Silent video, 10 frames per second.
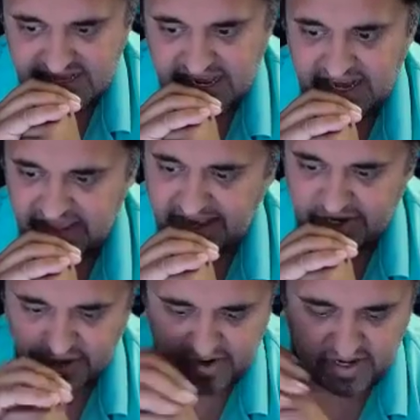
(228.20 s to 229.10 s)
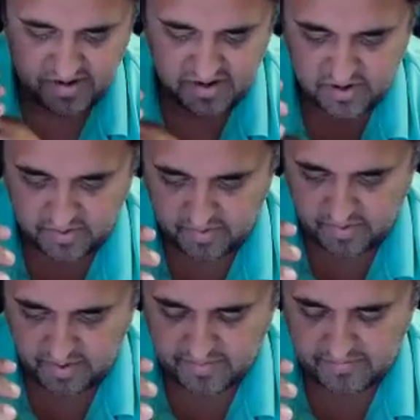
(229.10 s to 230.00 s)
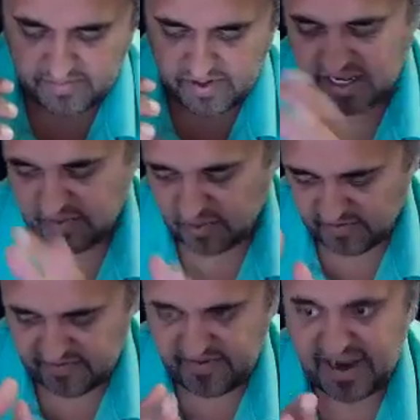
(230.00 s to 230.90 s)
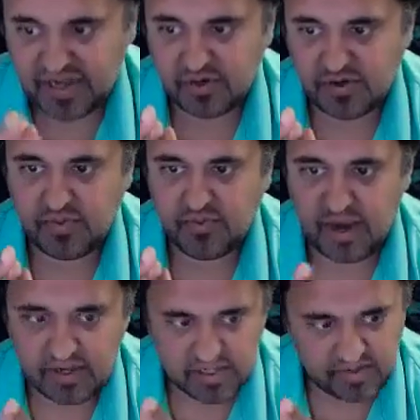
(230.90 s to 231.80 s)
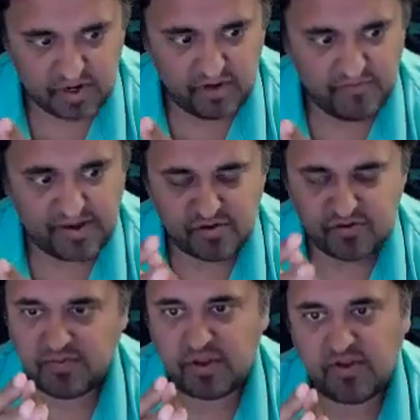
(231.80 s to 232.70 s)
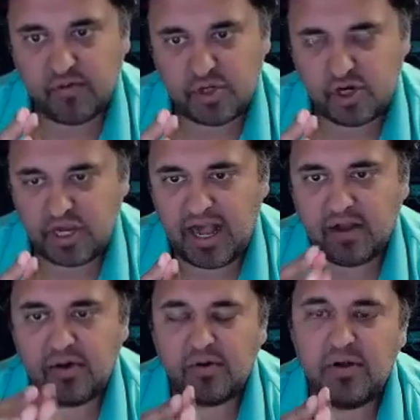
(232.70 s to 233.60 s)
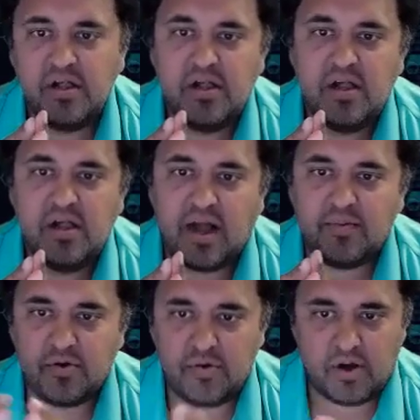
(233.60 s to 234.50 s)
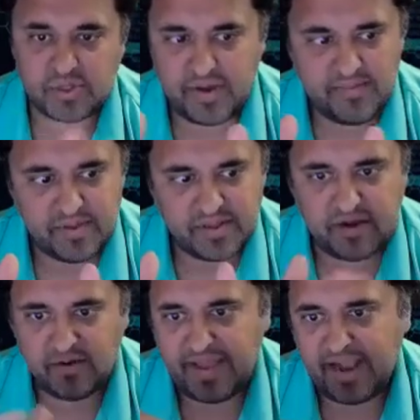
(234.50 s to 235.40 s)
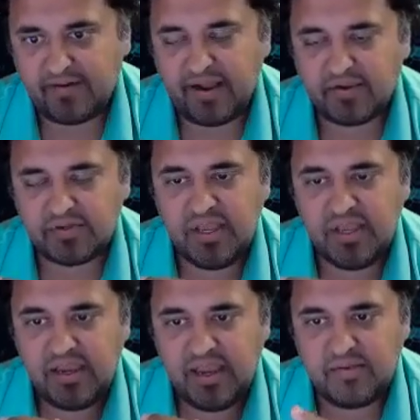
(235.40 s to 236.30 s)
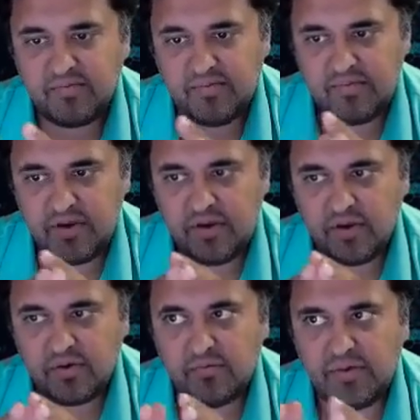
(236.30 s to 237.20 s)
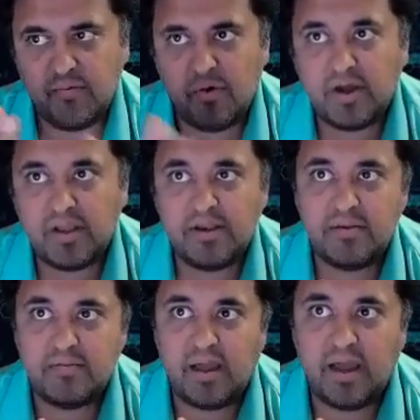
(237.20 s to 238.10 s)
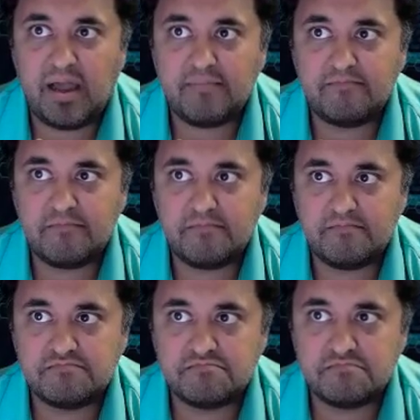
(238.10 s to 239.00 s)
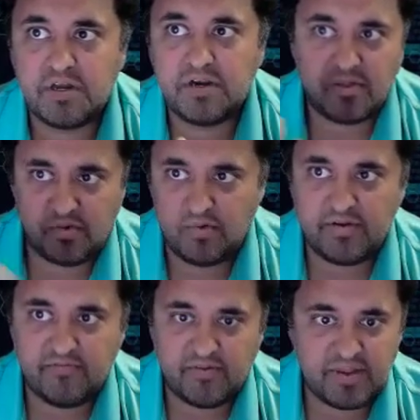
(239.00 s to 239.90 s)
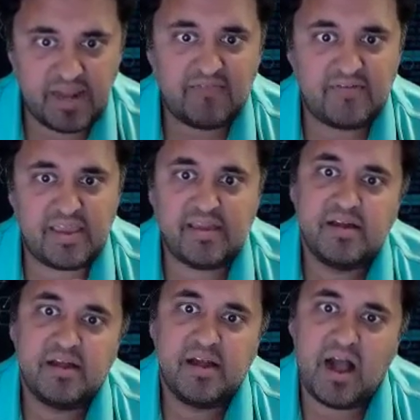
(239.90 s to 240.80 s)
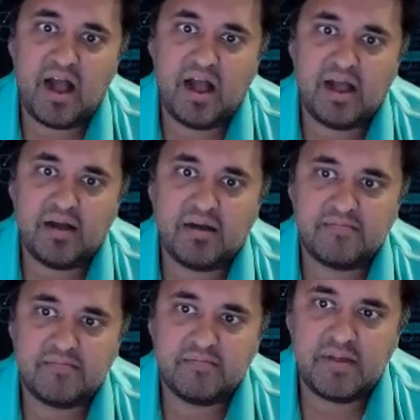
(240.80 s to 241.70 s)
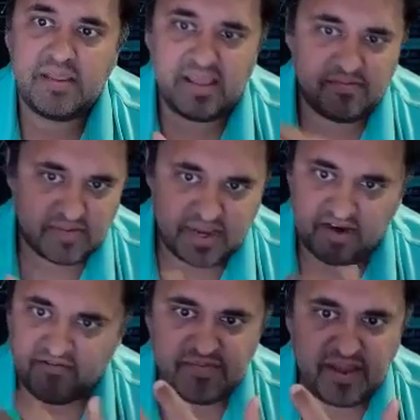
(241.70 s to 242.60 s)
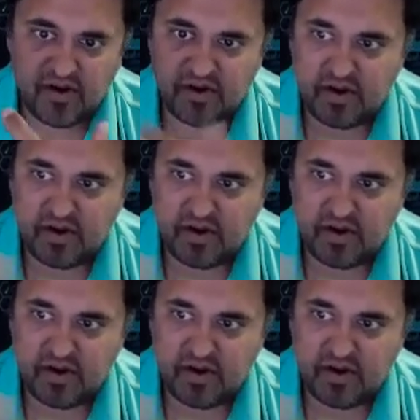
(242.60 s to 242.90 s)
And in that journey, built out a board of advisors, brought in some co-founders from the University of Chicago, who also had military backgrounds. And then, we won another one from the Navy. And then kind of from there,